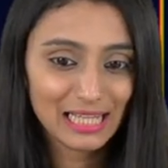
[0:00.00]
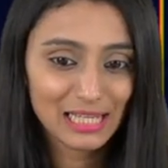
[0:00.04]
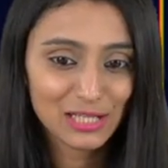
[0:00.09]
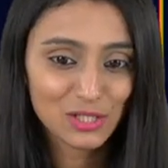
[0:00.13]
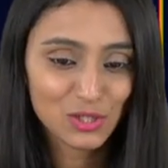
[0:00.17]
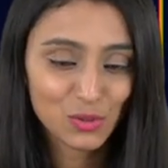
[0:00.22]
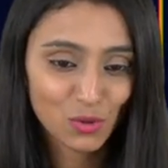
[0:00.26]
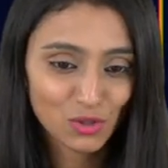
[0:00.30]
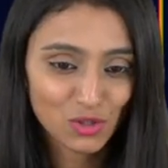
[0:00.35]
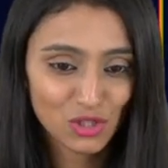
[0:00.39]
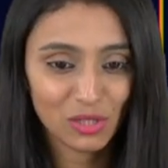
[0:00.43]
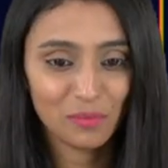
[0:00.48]

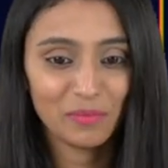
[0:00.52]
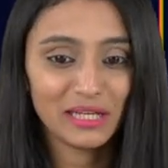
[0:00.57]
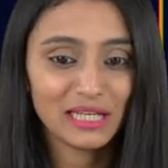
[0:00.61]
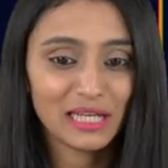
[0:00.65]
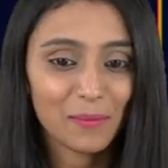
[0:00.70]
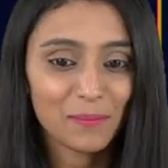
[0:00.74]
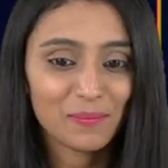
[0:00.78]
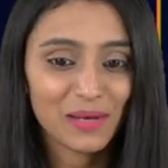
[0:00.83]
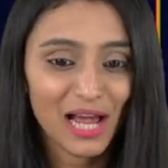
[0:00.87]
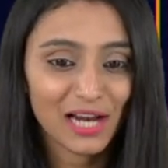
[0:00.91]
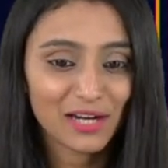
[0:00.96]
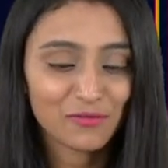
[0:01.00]
social
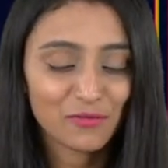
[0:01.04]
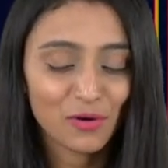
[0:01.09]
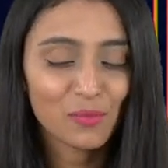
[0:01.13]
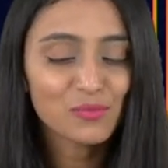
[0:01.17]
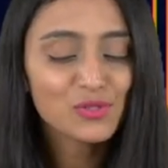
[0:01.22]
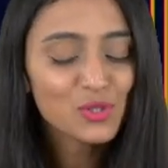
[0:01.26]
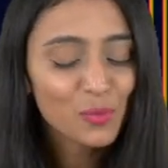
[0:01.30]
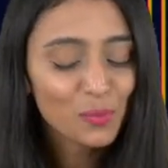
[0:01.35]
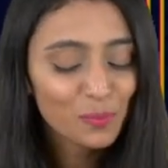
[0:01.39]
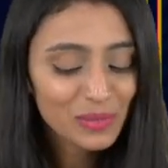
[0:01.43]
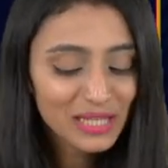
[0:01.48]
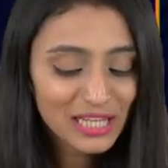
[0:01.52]
media
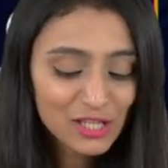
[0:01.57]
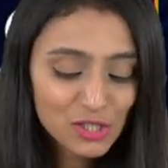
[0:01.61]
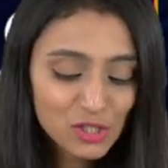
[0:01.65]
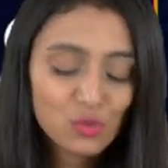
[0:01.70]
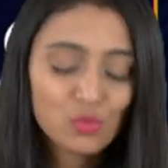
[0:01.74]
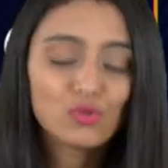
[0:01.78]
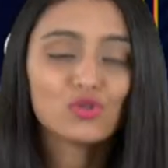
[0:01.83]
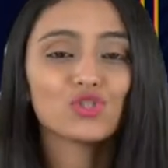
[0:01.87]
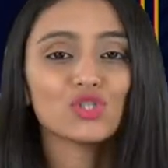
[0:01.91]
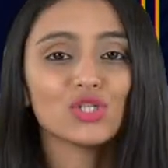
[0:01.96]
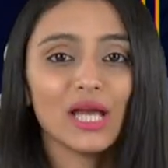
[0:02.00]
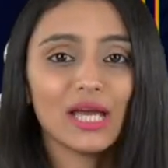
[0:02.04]
platforms. So please
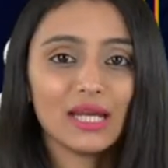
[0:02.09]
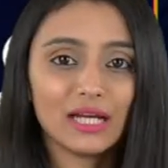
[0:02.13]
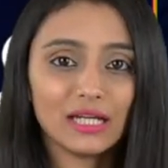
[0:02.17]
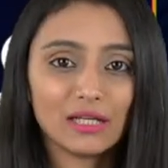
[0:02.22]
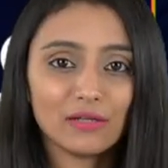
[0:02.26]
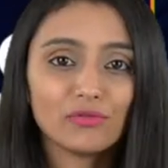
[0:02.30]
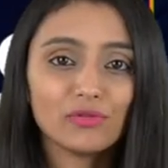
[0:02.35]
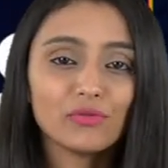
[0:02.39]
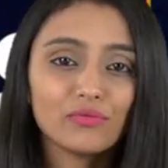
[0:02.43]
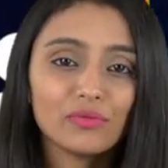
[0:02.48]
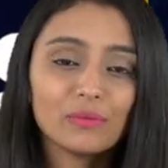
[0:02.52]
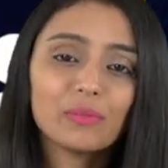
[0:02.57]
do share it
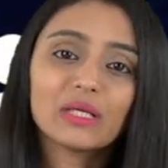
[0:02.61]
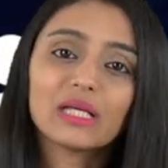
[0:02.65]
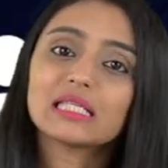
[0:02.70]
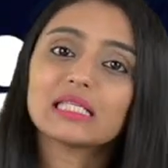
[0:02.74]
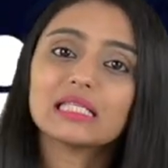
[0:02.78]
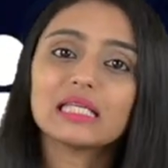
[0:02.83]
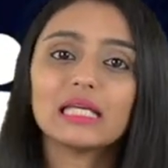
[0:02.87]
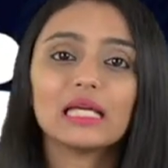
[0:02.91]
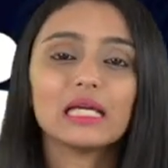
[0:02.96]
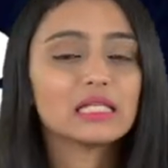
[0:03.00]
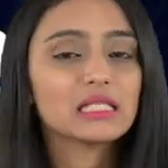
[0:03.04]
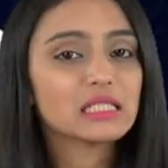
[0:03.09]
if you feel, because
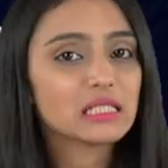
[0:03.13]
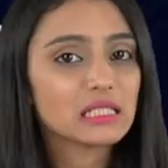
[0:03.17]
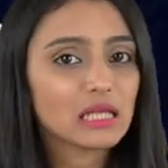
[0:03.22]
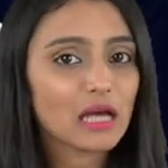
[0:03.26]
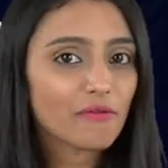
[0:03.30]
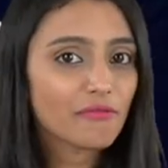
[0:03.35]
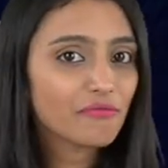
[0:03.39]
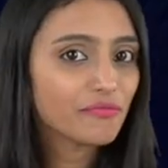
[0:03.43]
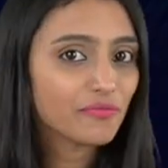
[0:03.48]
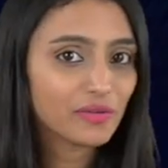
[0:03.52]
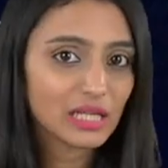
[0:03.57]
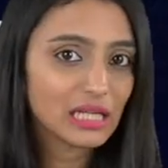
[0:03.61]
see, it's
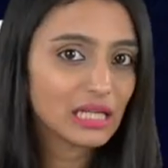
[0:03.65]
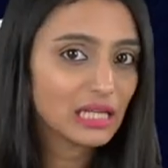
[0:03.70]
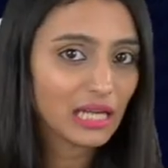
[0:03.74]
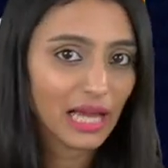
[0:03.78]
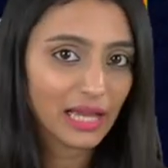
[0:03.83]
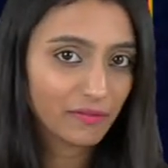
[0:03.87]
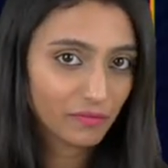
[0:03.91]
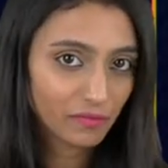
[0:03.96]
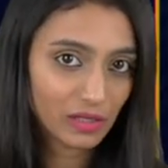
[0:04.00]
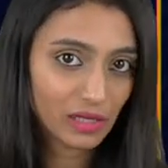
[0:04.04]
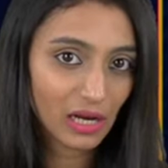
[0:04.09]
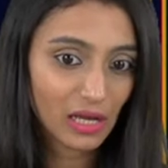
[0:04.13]
a free
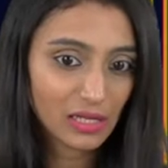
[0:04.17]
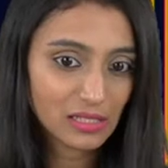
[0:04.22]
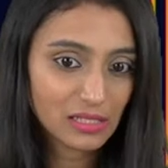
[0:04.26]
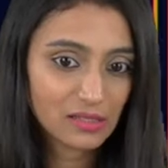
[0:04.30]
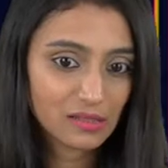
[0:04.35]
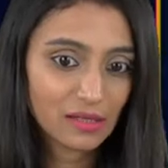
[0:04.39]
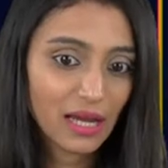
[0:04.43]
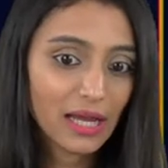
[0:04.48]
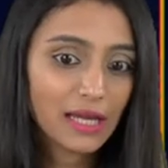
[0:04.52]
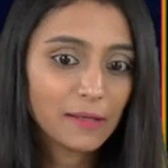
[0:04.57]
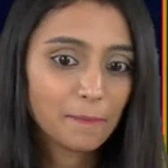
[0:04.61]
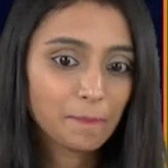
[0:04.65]
live class,
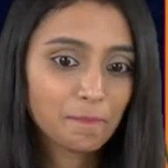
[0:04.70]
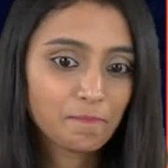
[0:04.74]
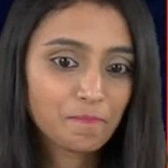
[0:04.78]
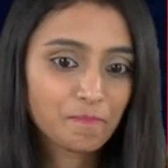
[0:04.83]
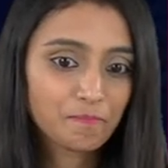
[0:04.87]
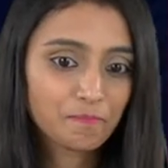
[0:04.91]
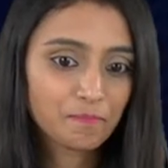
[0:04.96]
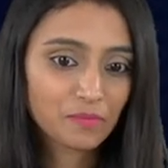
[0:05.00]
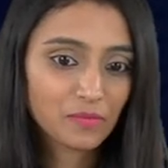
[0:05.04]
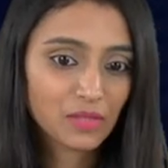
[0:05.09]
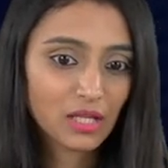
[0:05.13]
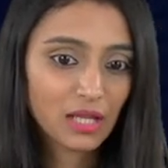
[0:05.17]
right?
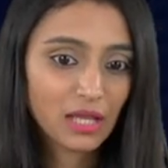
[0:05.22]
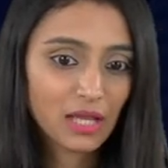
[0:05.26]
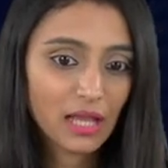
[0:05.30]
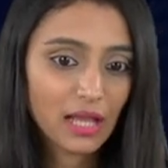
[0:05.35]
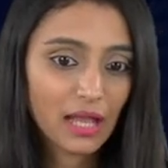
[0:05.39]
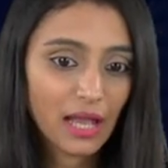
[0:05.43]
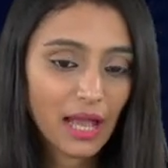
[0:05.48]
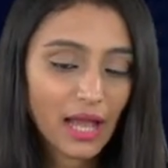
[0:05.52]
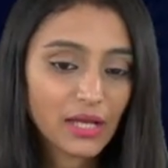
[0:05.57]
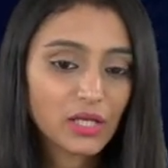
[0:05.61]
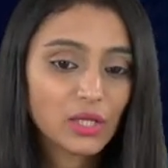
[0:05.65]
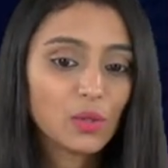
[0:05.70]

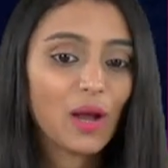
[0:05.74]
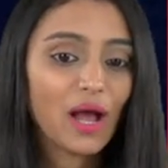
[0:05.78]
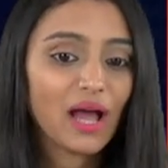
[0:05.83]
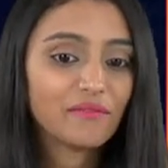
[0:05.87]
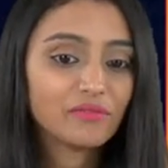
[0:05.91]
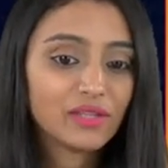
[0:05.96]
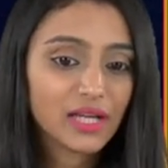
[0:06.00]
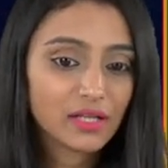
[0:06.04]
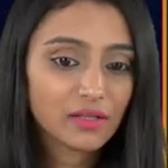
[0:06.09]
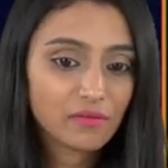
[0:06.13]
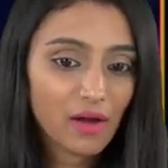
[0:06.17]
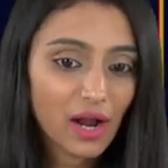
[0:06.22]
And you have
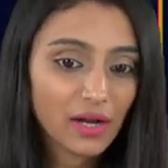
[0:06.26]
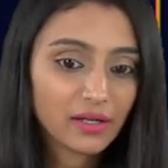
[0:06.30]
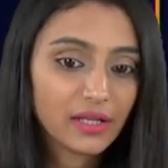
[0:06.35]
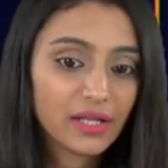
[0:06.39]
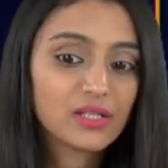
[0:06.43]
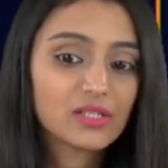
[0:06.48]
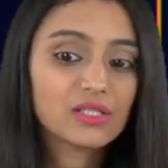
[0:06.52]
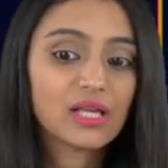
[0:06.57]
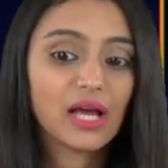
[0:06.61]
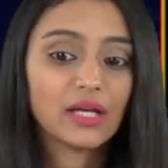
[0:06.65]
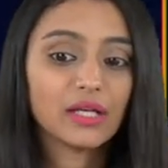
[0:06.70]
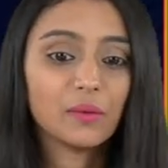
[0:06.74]
the
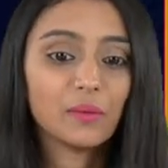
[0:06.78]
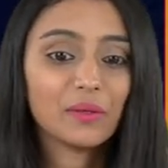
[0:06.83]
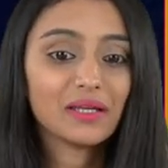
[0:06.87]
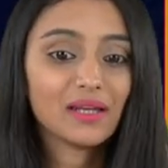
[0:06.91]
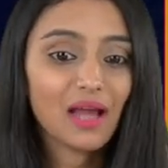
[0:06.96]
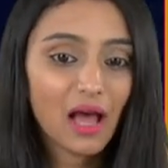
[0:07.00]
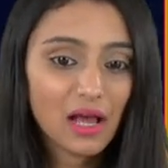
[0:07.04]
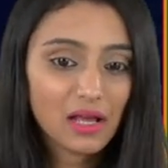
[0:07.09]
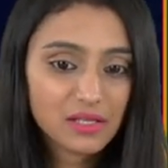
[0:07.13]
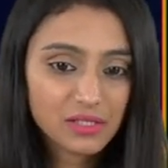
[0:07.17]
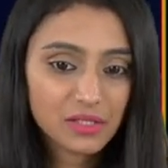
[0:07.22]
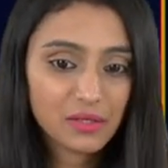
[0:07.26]
advantage that you can
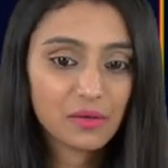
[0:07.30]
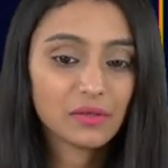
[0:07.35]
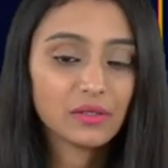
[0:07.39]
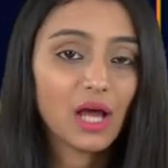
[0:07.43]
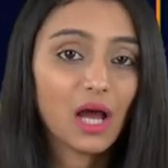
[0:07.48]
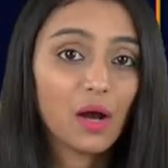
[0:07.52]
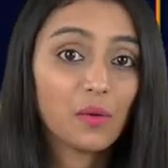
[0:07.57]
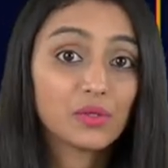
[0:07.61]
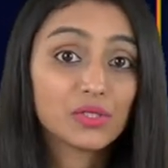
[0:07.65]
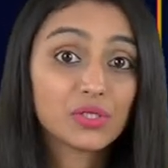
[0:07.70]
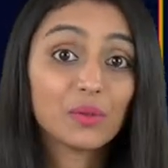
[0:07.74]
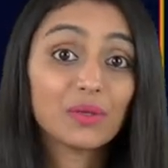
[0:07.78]
ask your
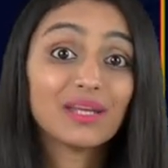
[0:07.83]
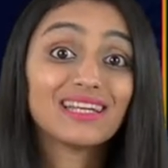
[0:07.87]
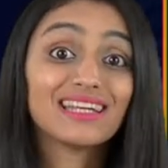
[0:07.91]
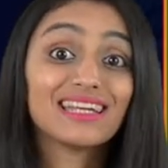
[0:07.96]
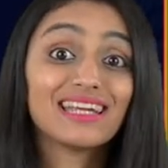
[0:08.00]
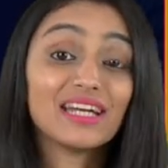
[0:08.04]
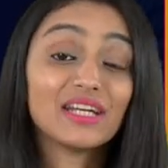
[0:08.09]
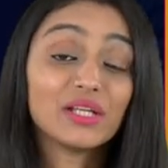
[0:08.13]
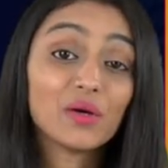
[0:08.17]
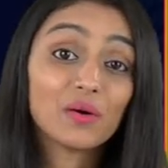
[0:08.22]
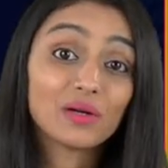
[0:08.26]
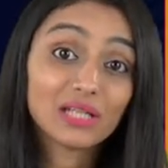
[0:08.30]
doubts. You can
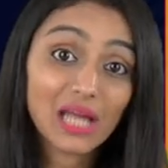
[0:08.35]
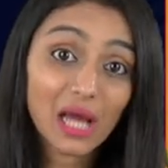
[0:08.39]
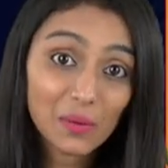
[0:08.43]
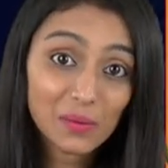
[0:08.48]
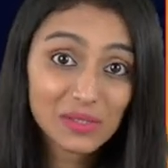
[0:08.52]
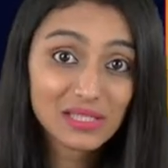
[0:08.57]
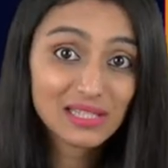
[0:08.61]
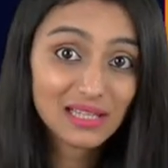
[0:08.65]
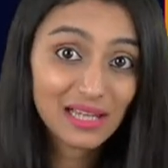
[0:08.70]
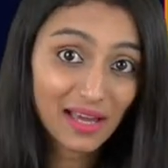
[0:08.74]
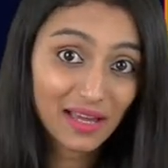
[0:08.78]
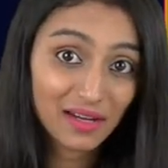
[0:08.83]
get your
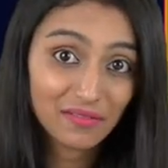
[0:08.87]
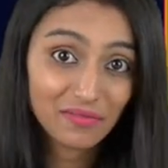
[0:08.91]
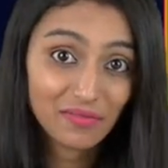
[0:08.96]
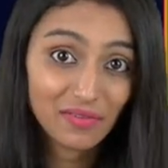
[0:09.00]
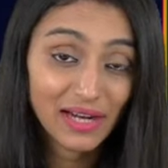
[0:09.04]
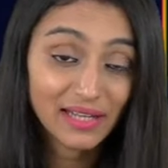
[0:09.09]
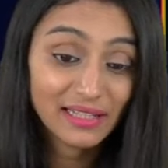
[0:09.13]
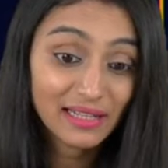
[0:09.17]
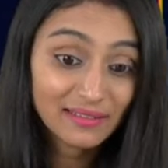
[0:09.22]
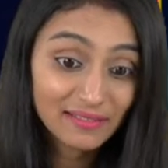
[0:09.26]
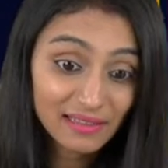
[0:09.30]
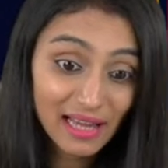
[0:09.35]
doubts
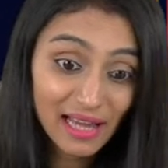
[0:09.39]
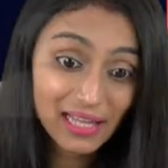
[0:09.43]
clarified at